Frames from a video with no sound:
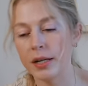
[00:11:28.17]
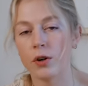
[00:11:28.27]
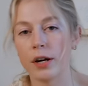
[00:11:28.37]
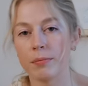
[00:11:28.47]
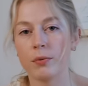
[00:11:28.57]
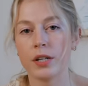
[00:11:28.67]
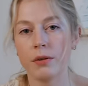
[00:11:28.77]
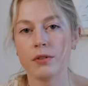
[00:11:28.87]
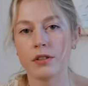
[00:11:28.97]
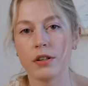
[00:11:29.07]
grandpa, when
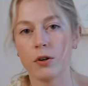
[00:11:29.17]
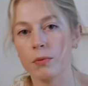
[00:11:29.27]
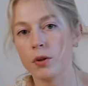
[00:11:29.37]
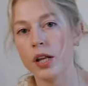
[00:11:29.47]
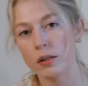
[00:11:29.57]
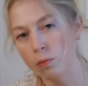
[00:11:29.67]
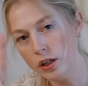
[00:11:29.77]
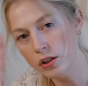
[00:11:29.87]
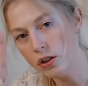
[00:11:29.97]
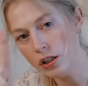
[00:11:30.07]
he was in a home, they're like,
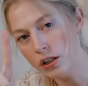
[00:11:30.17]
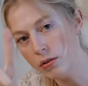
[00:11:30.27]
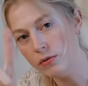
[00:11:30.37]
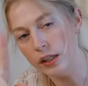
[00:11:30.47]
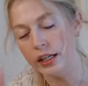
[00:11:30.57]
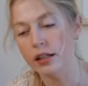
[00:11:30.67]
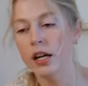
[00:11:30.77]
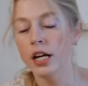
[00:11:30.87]
one cookie only.